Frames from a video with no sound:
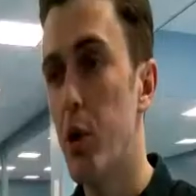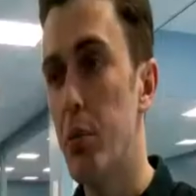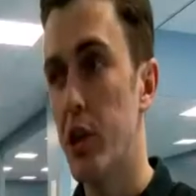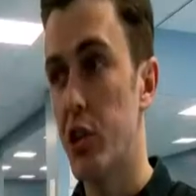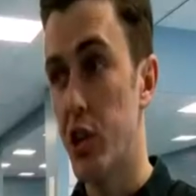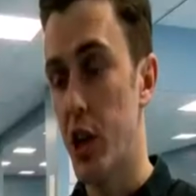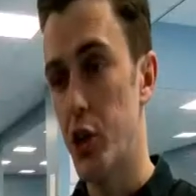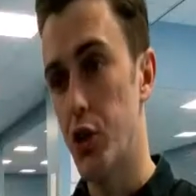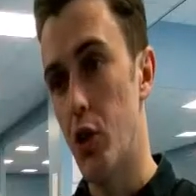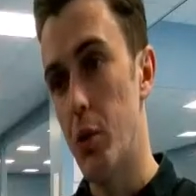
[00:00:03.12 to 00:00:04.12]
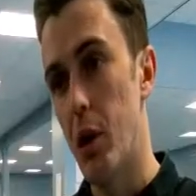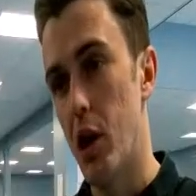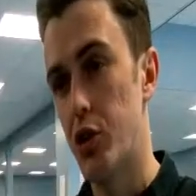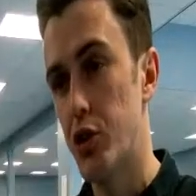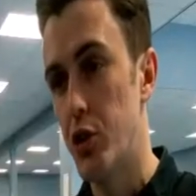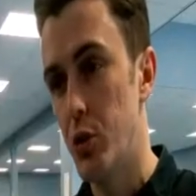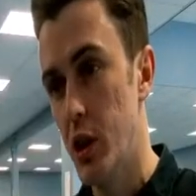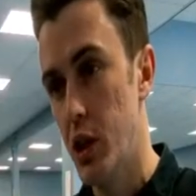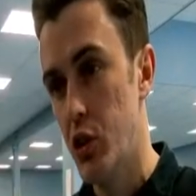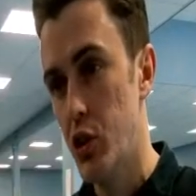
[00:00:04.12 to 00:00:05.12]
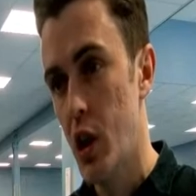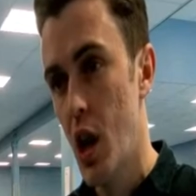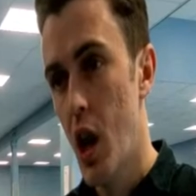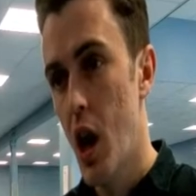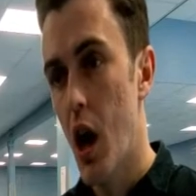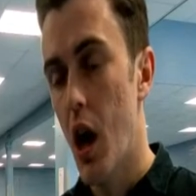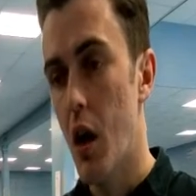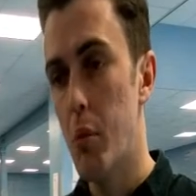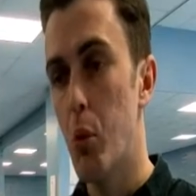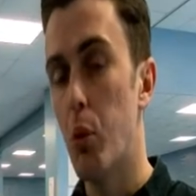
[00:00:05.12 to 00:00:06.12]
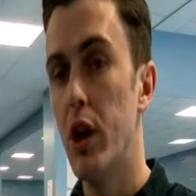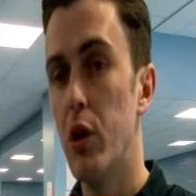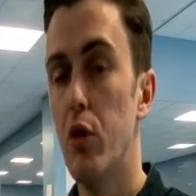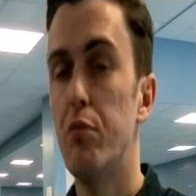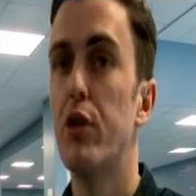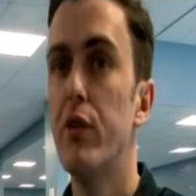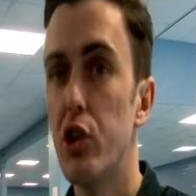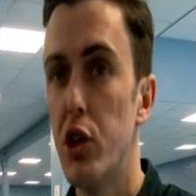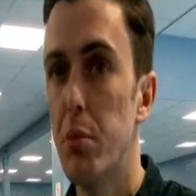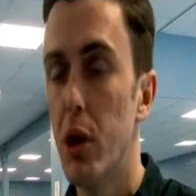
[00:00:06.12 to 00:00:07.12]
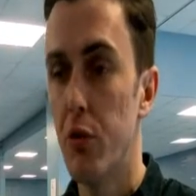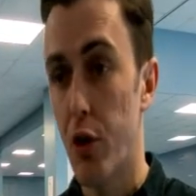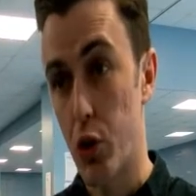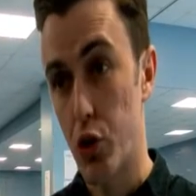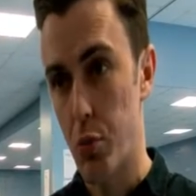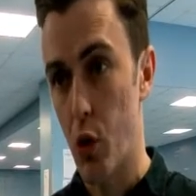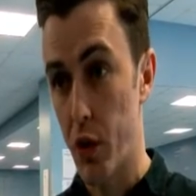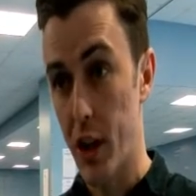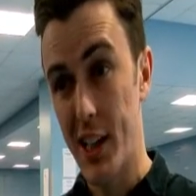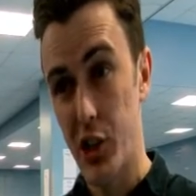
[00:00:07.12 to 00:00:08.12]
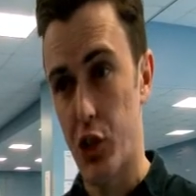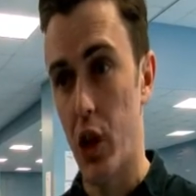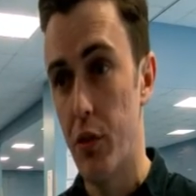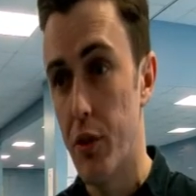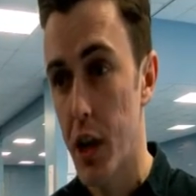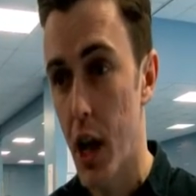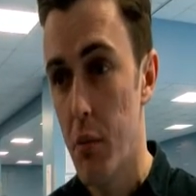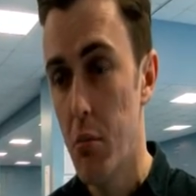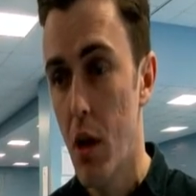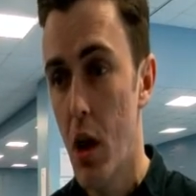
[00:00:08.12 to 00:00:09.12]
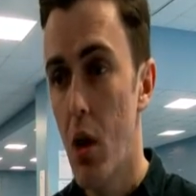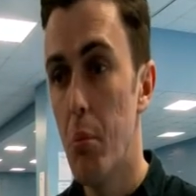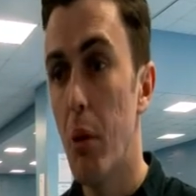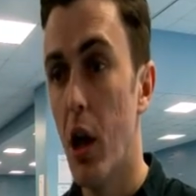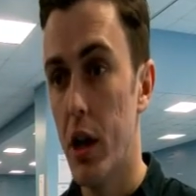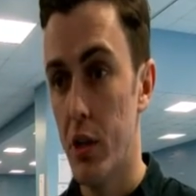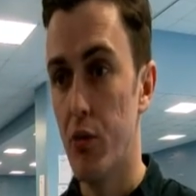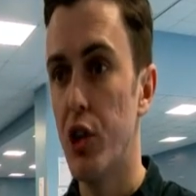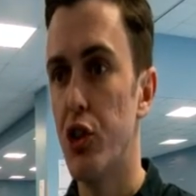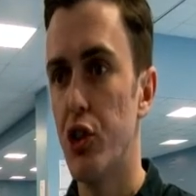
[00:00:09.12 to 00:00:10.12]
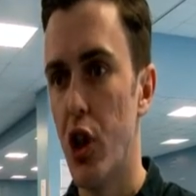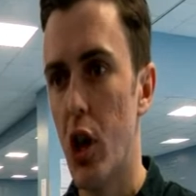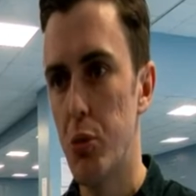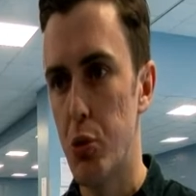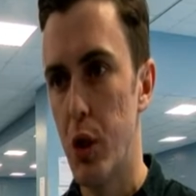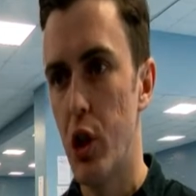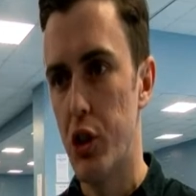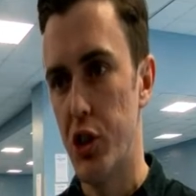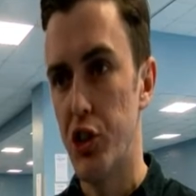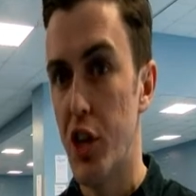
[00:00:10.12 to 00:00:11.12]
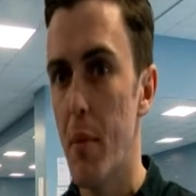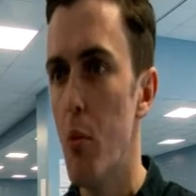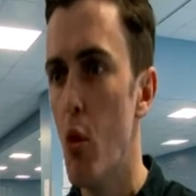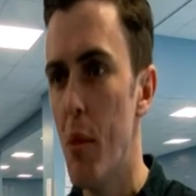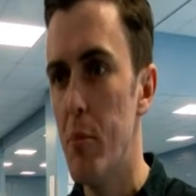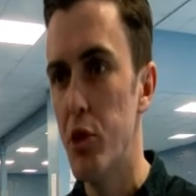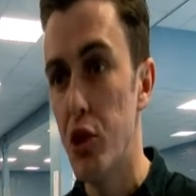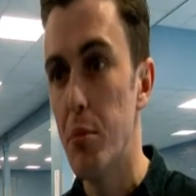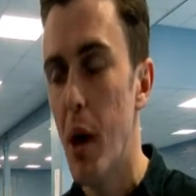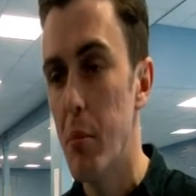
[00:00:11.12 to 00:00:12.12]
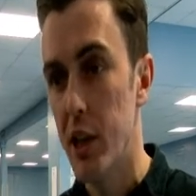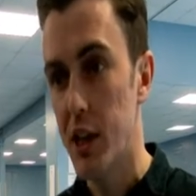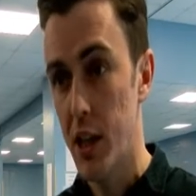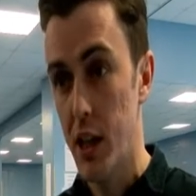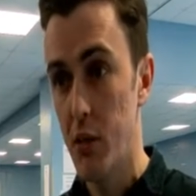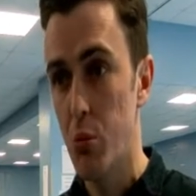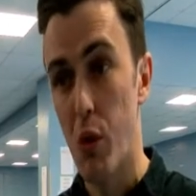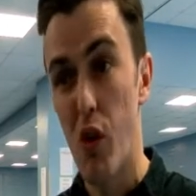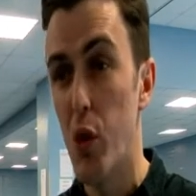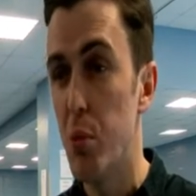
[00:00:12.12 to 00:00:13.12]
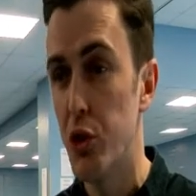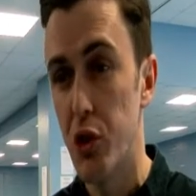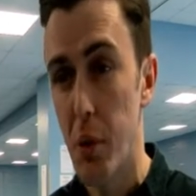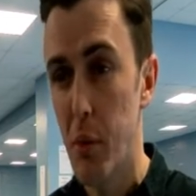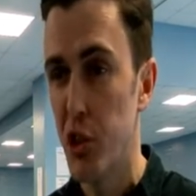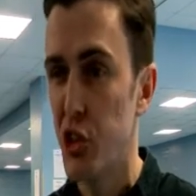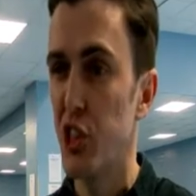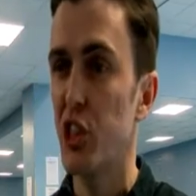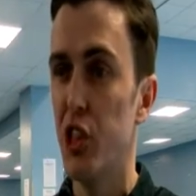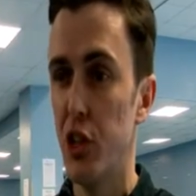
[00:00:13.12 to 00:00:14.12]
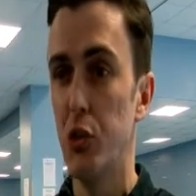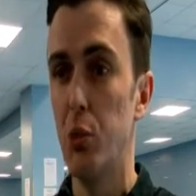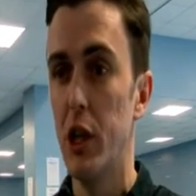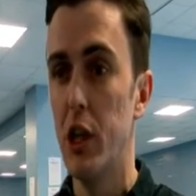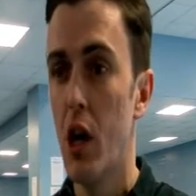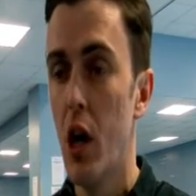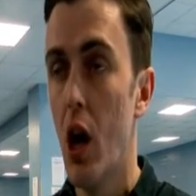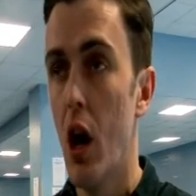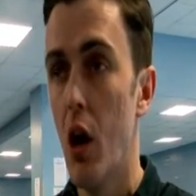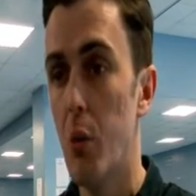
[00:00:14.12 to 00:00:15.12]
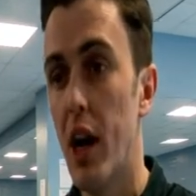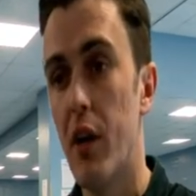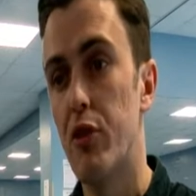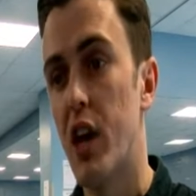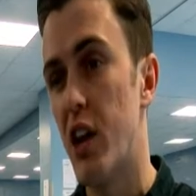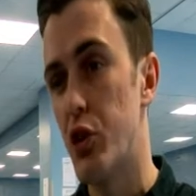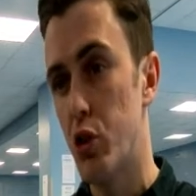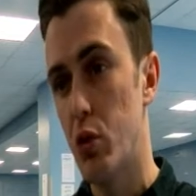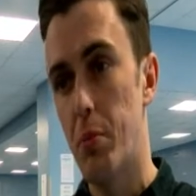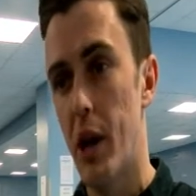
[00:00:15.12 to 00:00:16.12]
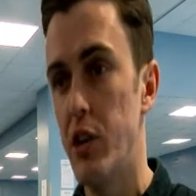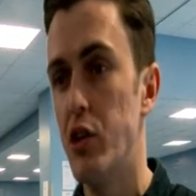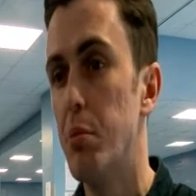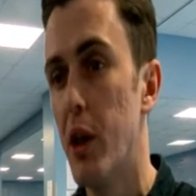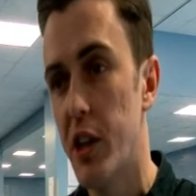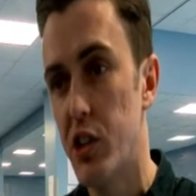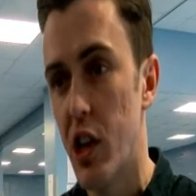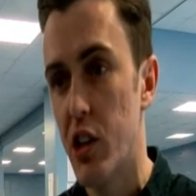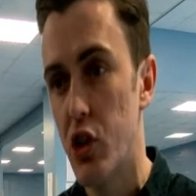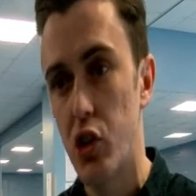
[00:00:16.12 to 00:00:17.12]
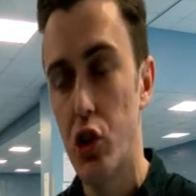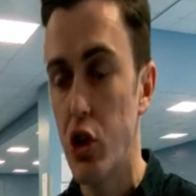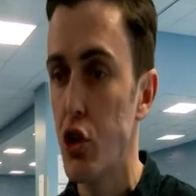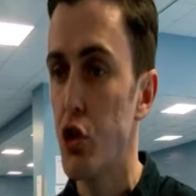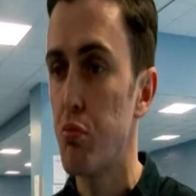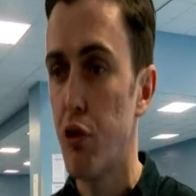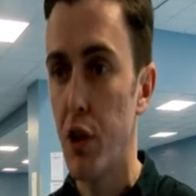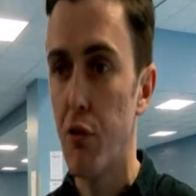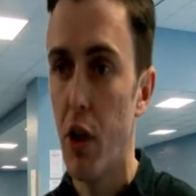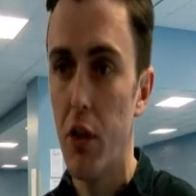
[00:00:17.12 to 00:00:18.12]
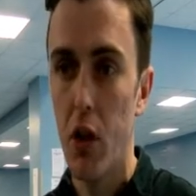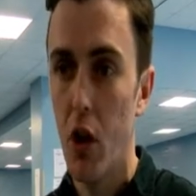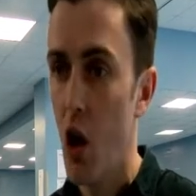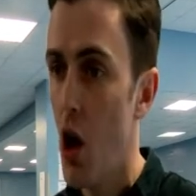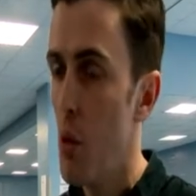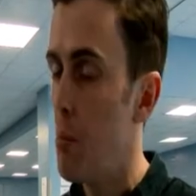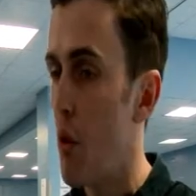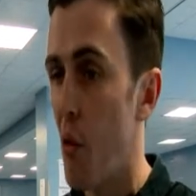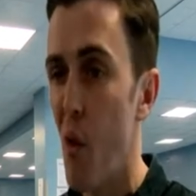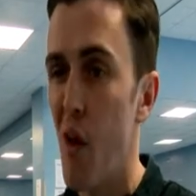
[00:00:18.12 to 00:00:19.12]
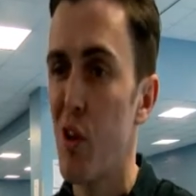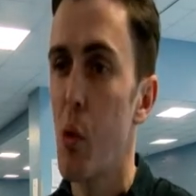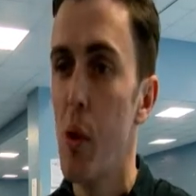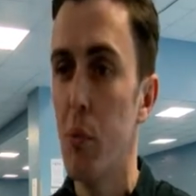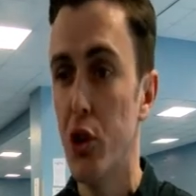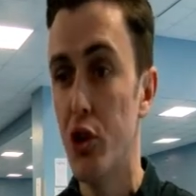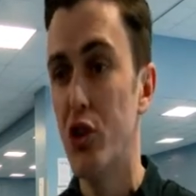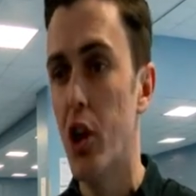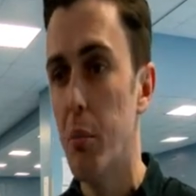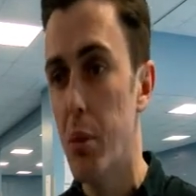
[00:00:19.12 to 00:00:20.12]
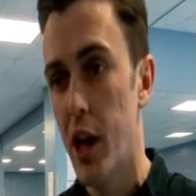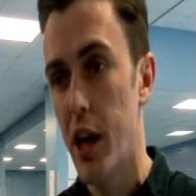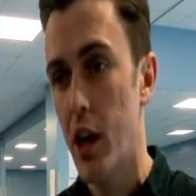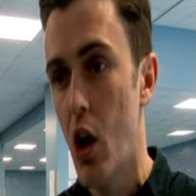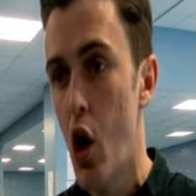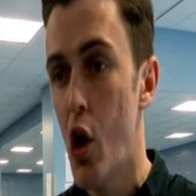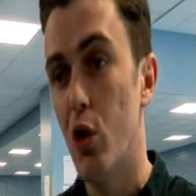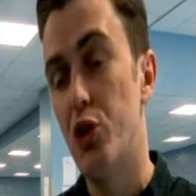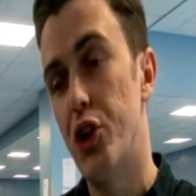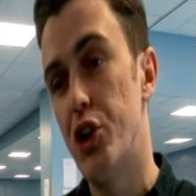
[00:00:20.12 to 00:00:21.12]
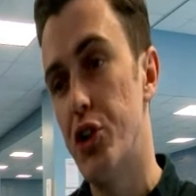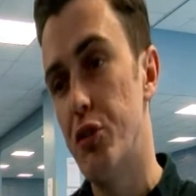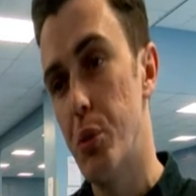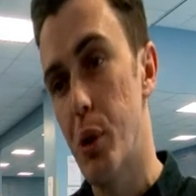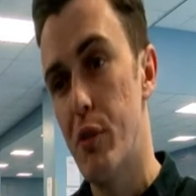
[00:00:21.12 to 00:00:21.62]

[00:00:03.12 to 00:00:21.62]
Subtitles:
opening Cates for the past 2 years. We've previously been focused more on the elite side of the game, but in recent times we're looking to get more members of the public in. We're open to the public 6 days a week. We have casual pay-as-you-play sessions, so you can just bring a friend along, borrow our equipment and start playing. Alternatively, we